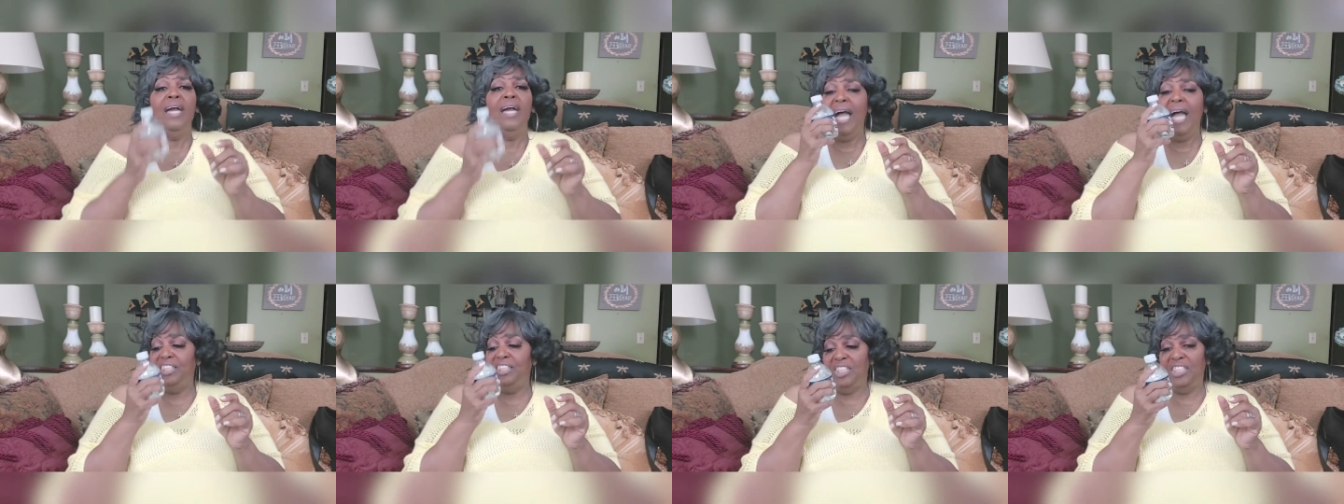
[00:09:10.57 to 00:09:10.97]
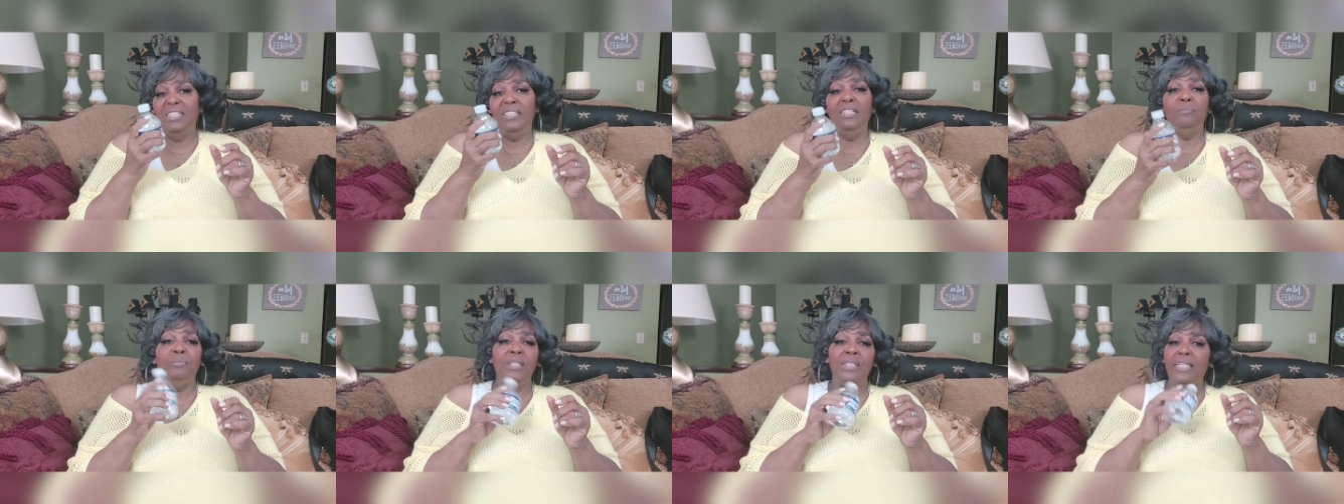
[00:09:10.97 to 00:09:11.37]
I just
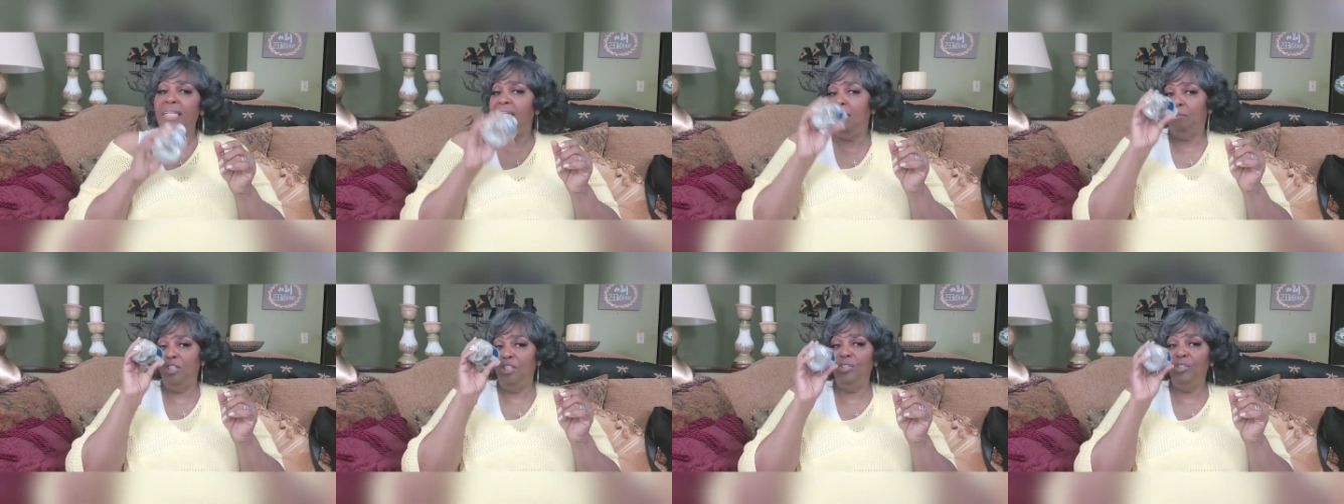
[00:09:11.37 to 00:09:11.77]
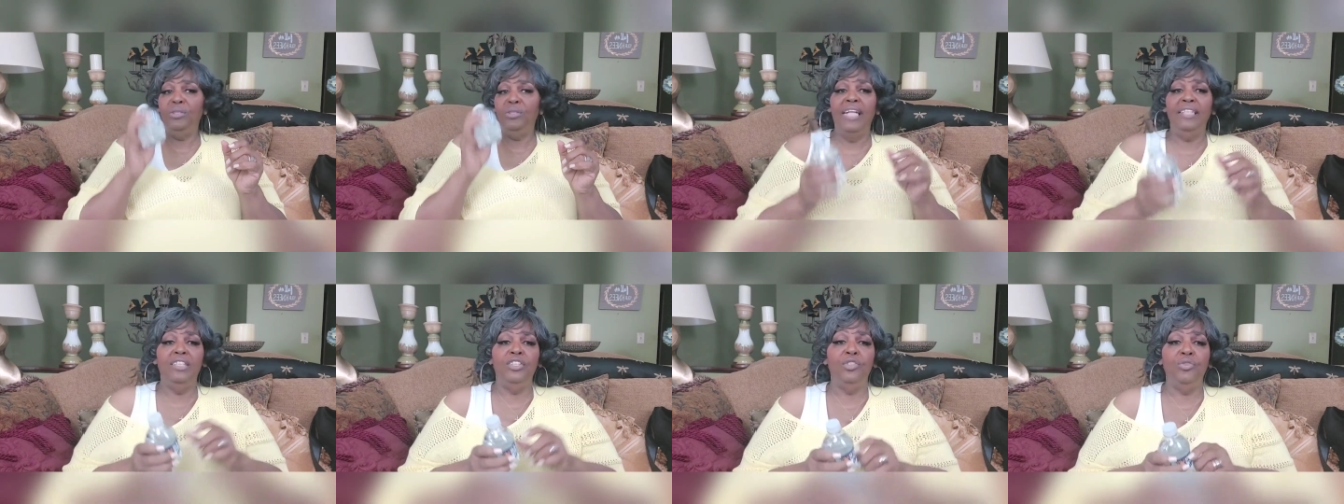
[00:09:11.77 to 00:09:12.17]
sipped it then, but
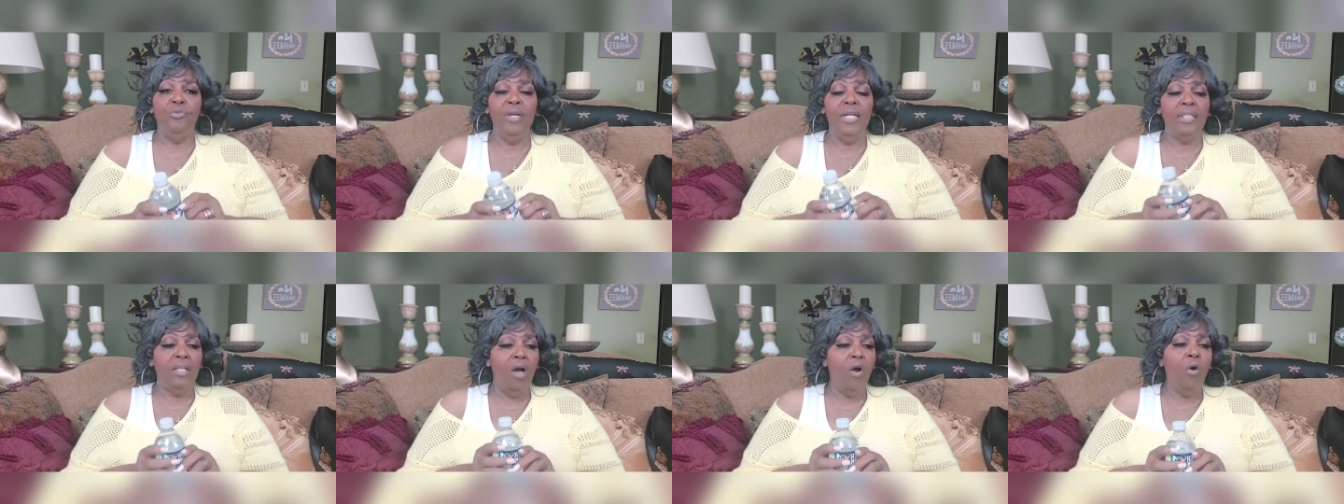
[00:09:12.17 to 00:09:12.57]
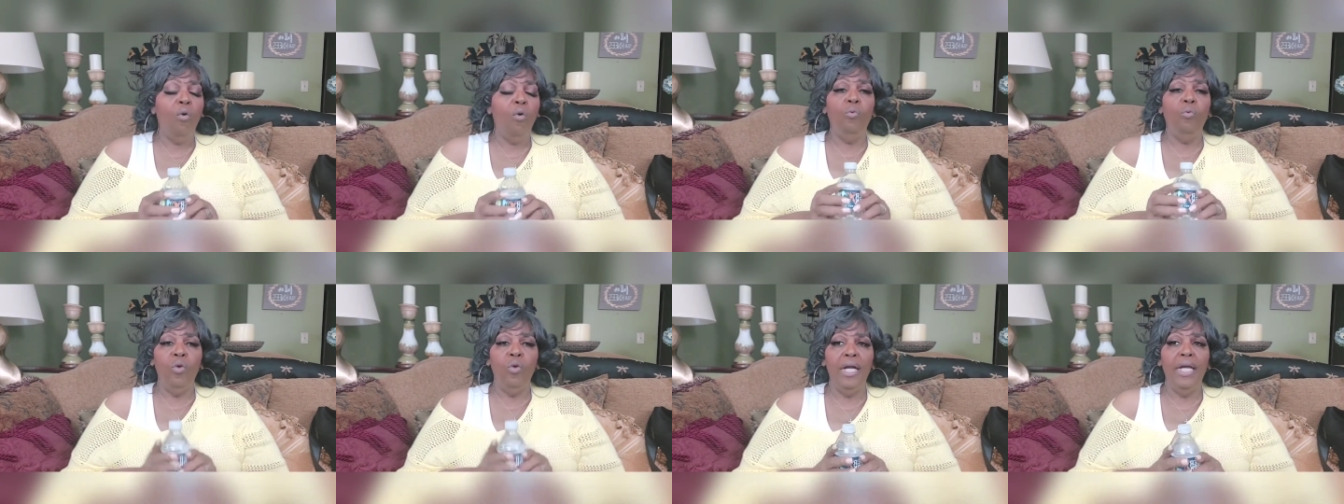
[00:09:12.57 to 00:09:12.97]
usually I just drink the
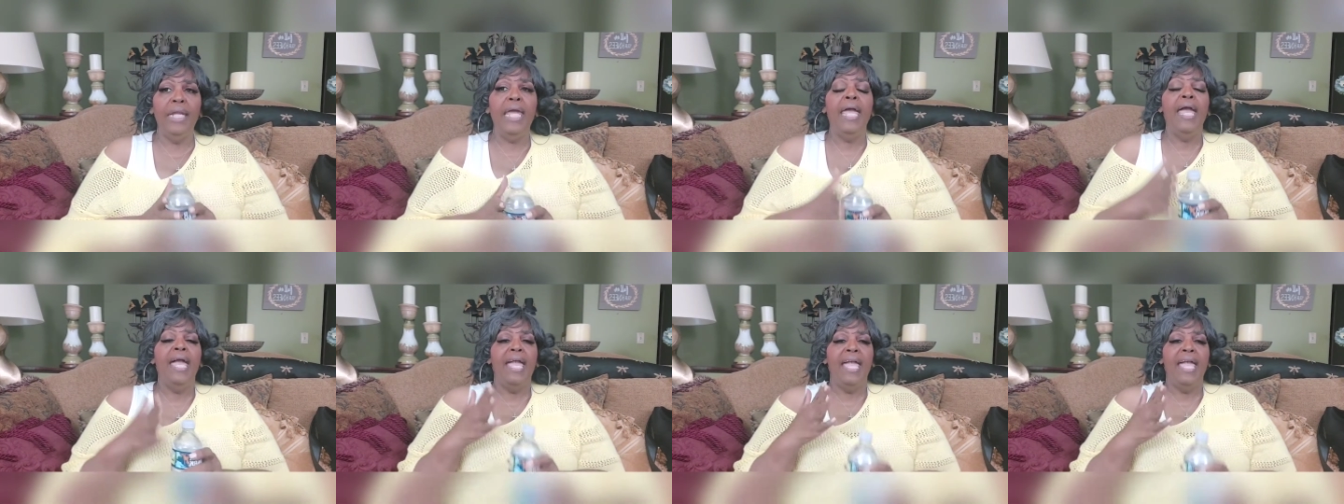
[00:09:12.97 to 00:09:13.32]
whole one.